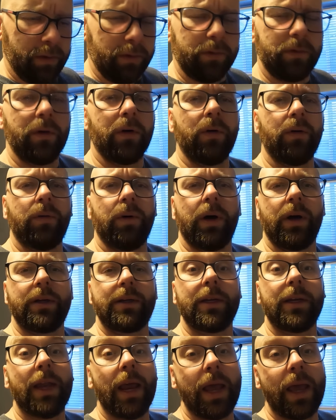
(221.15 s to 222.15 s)
So
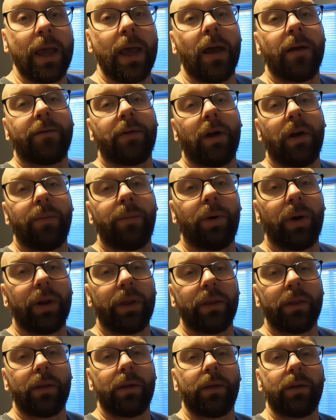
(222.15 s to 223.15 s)
today I've got to
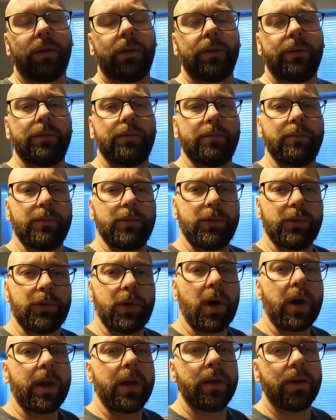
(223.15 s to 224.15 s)
bring the
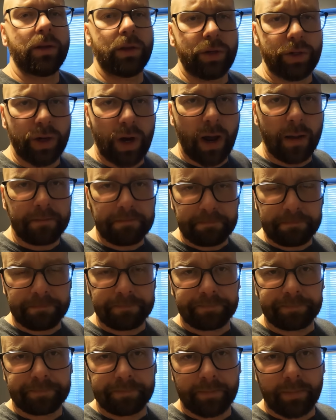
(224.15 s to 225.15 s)
truck into the shop
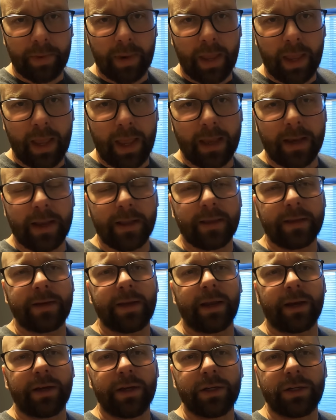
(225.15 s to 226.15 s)
and get the
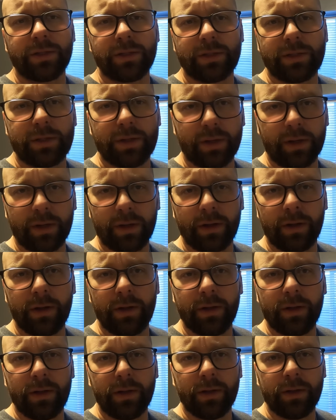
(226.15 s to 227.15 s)
technicians to
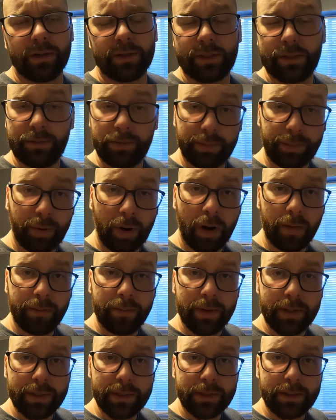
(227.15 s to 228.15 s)
see what the
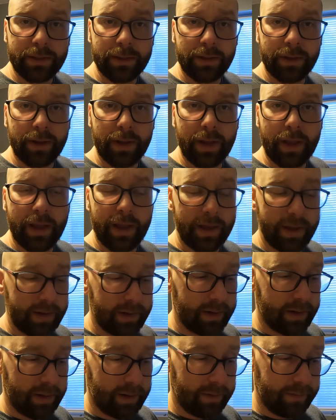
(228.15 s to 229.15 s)
problem is
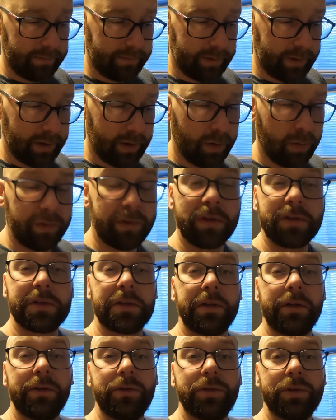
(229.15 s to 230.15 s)
and figure out what the
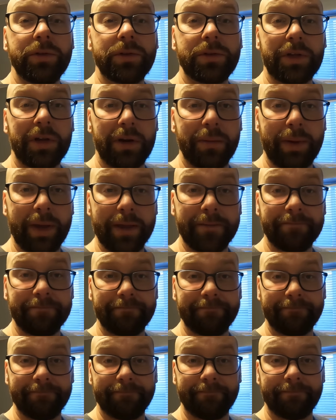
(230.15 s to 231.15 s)
solution is going to be.
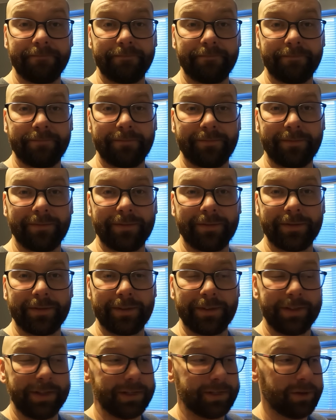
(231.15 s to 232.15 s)

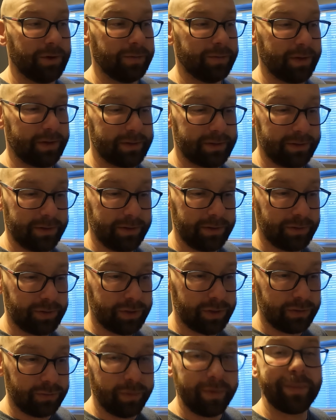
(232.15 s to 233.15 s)
Let's hope that
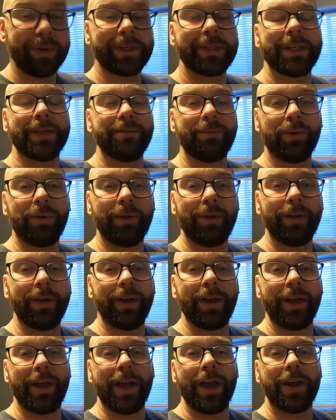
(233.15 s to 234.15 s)
solution will be simple
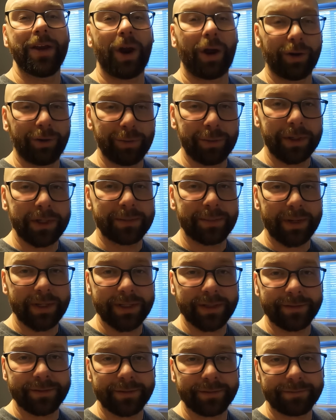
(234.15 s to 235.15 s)
and not too
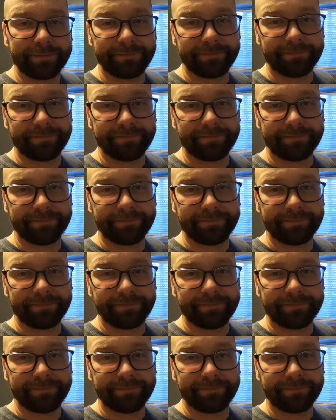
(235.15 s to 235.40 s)
expensive.